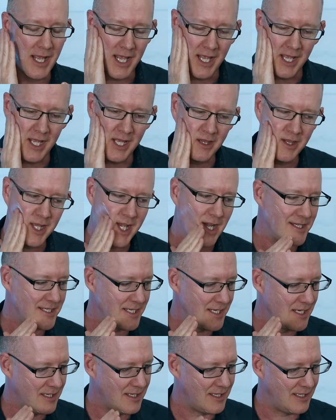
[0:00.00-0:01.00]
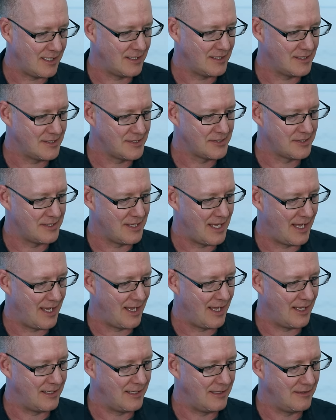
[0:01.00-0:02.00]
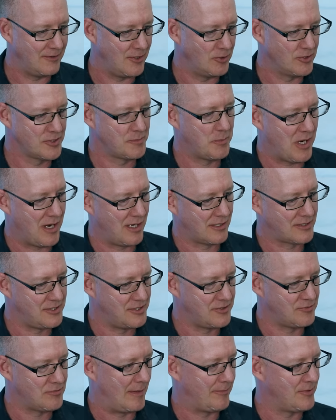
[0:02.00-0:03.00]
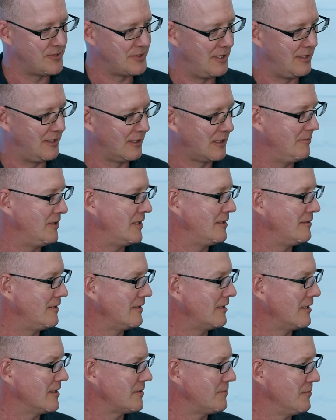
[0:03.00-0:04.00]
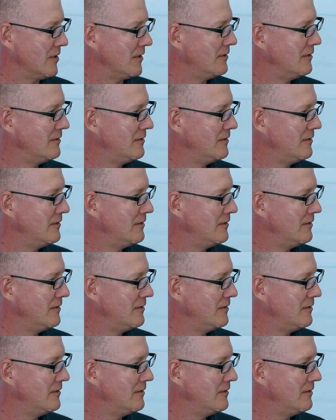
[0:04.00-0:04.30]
And the idea is that those boxes represent the commitment to the customer.